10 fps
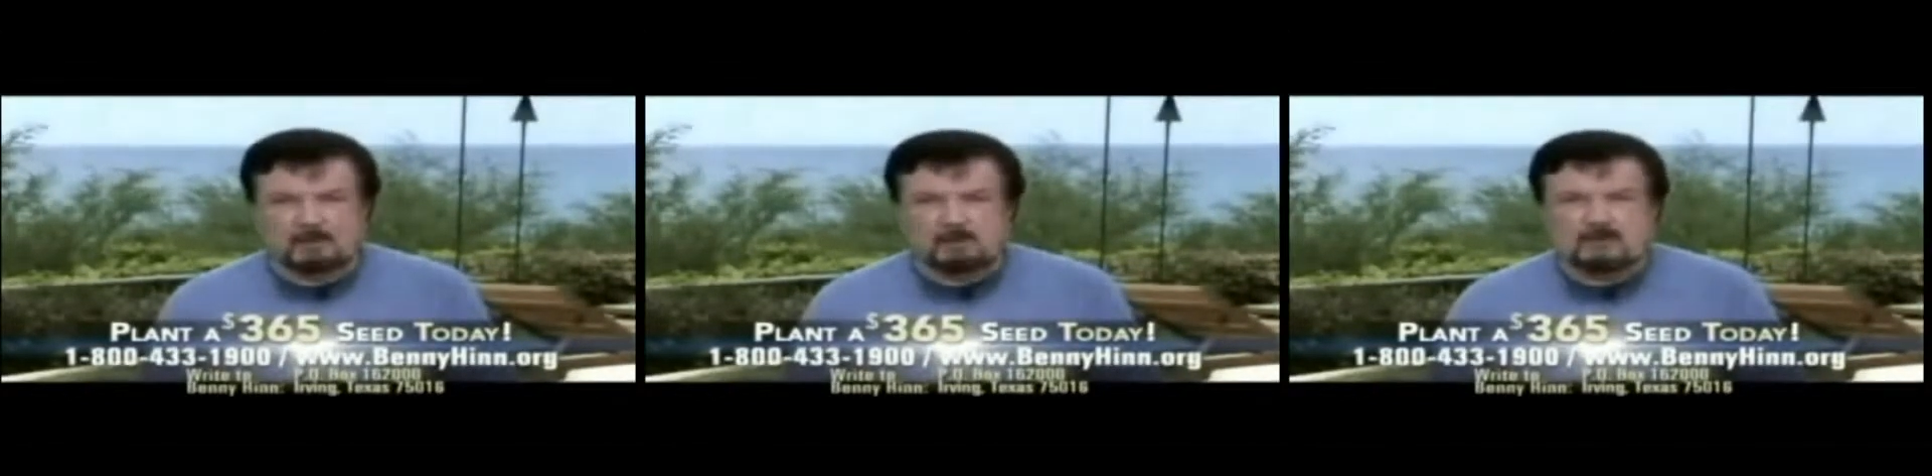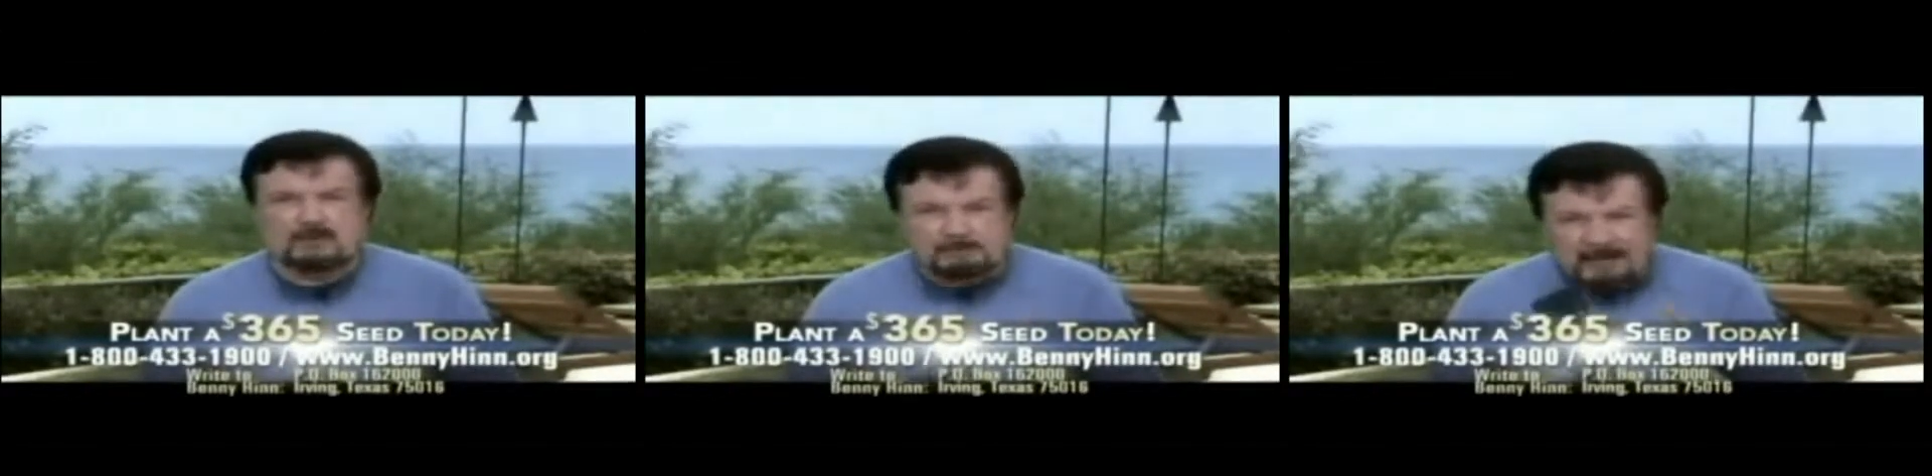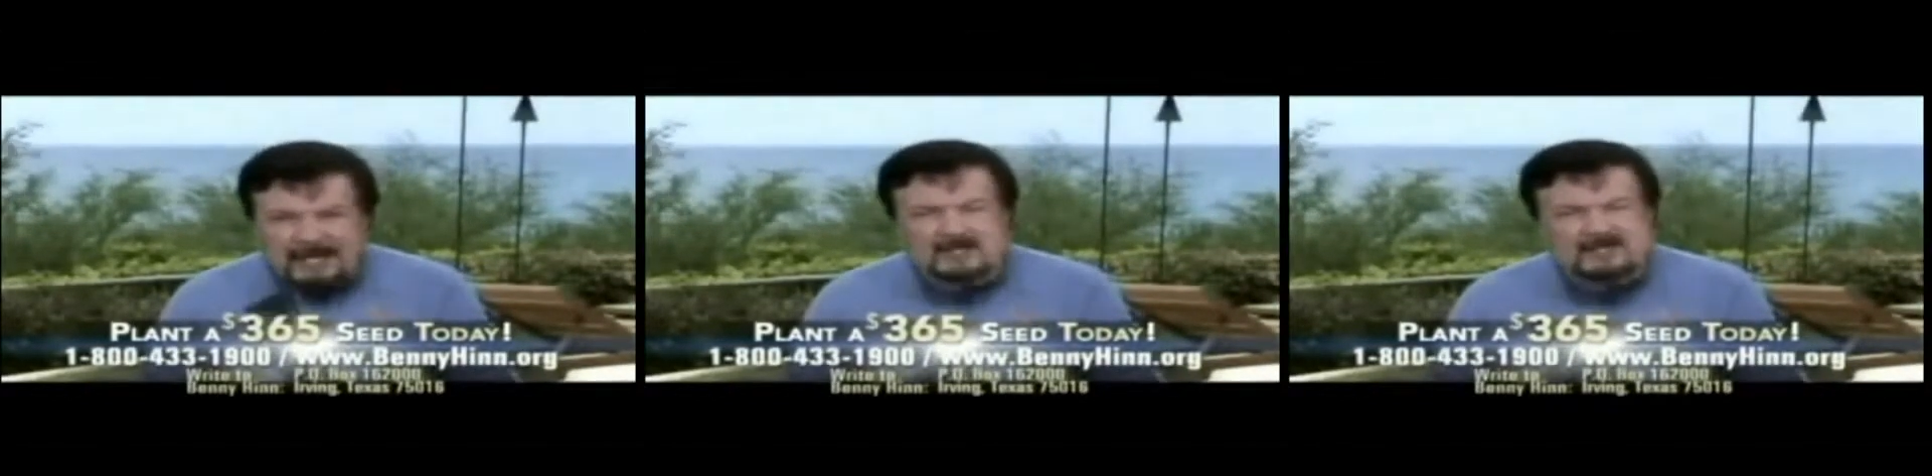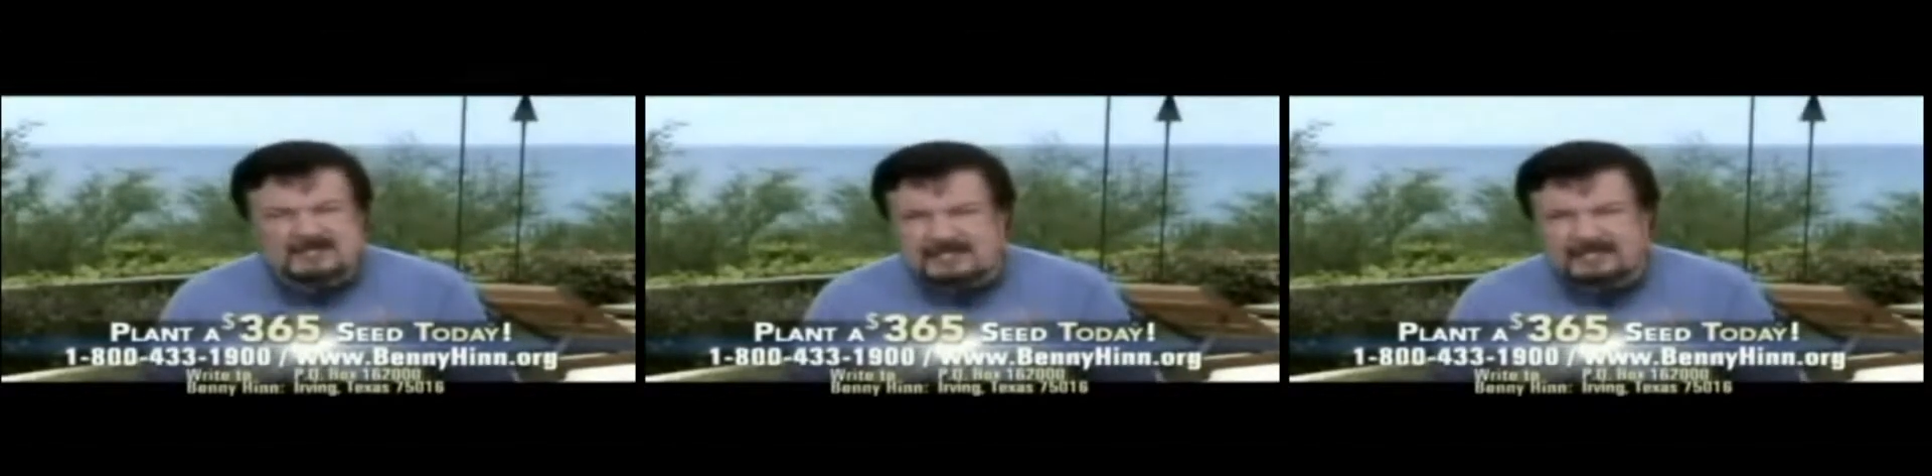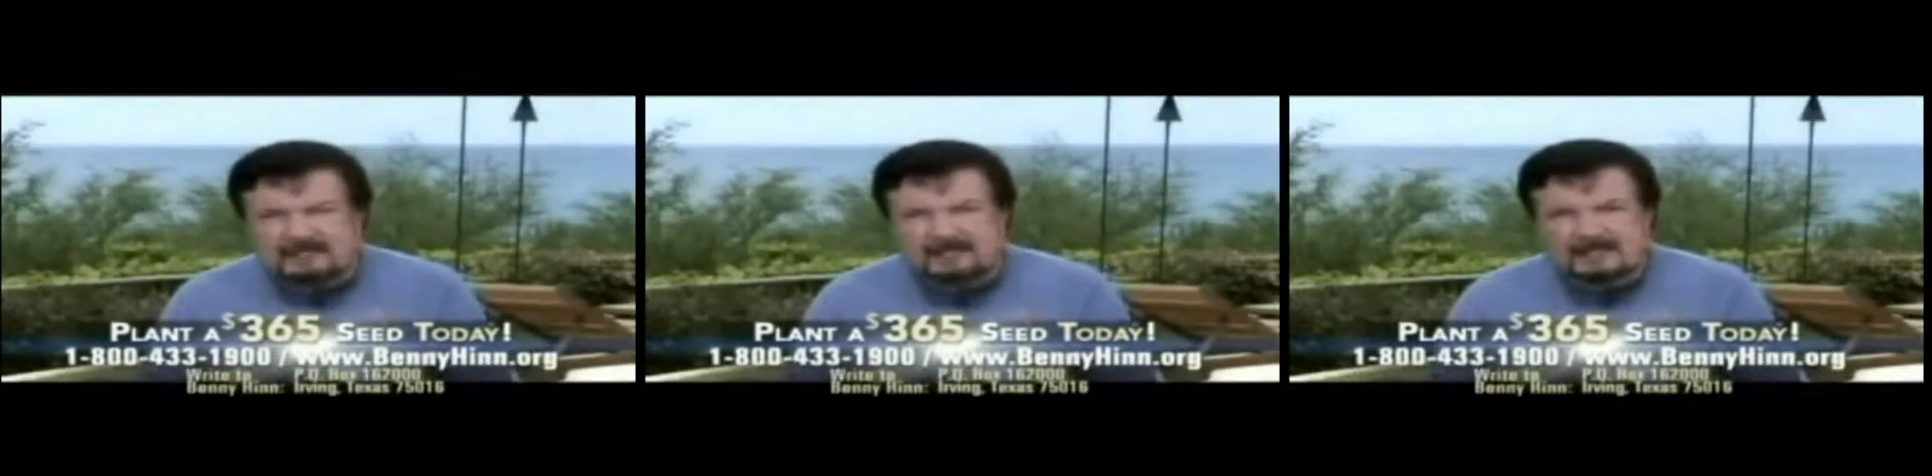I want you to plant a
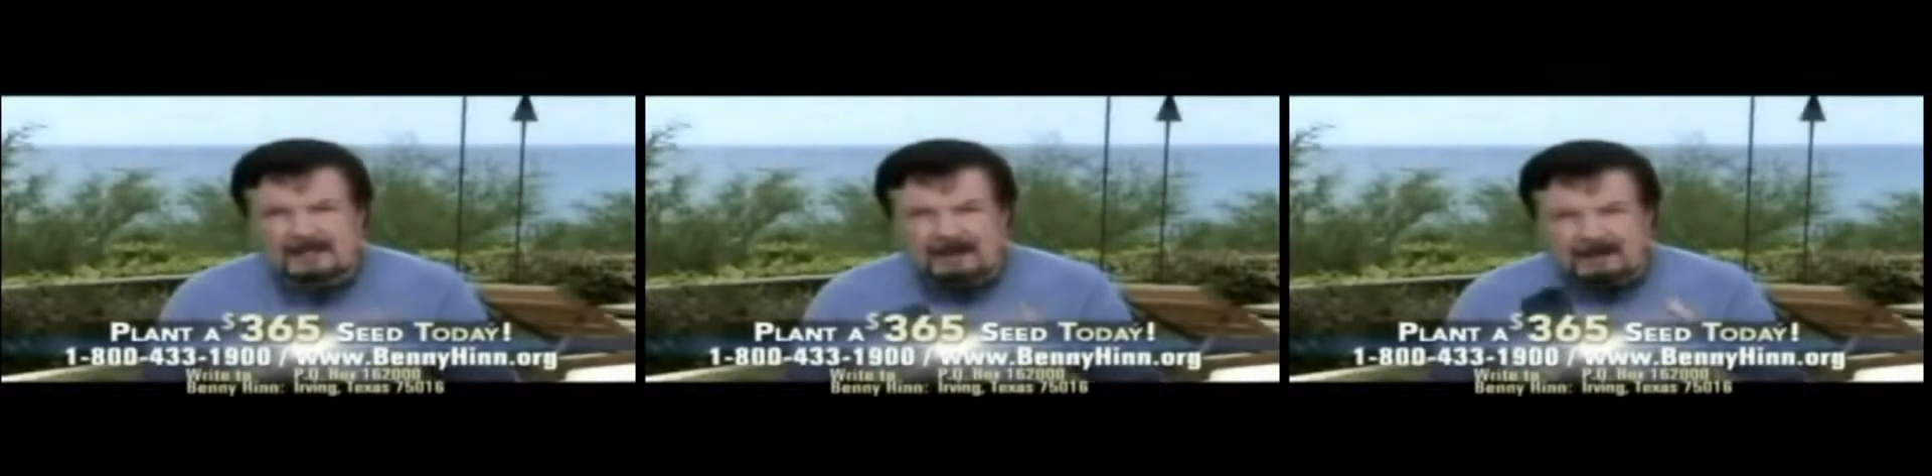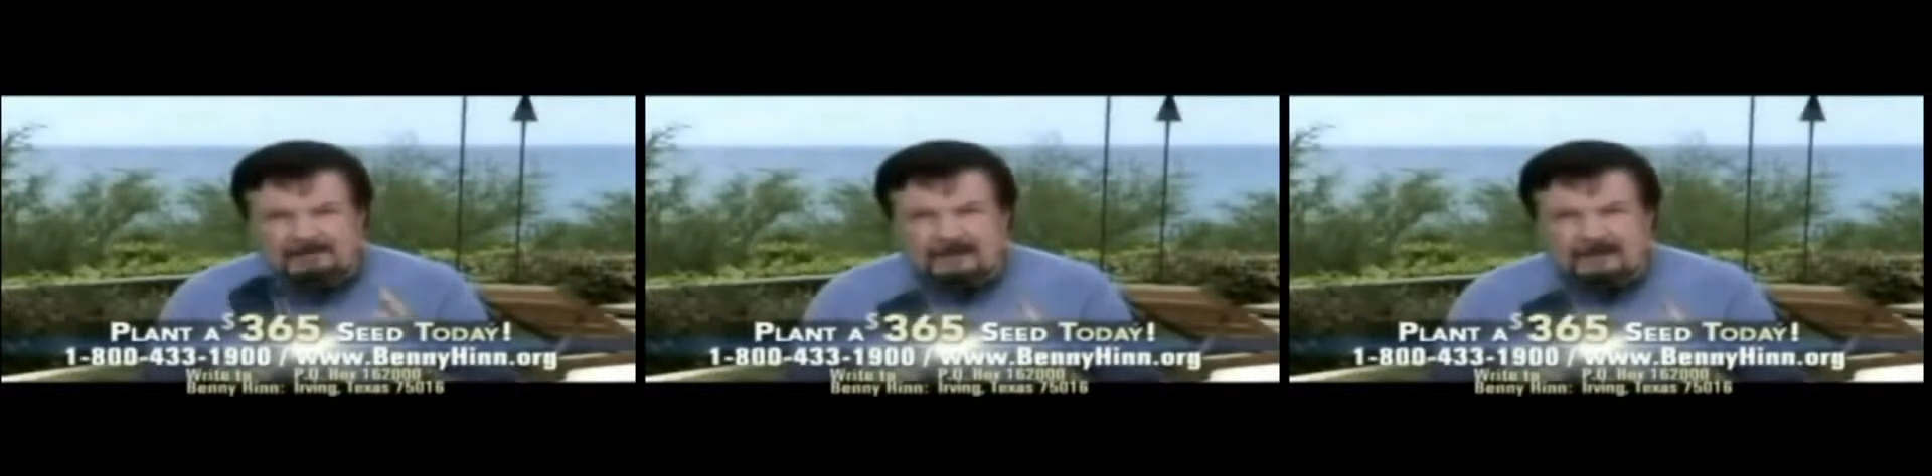seed of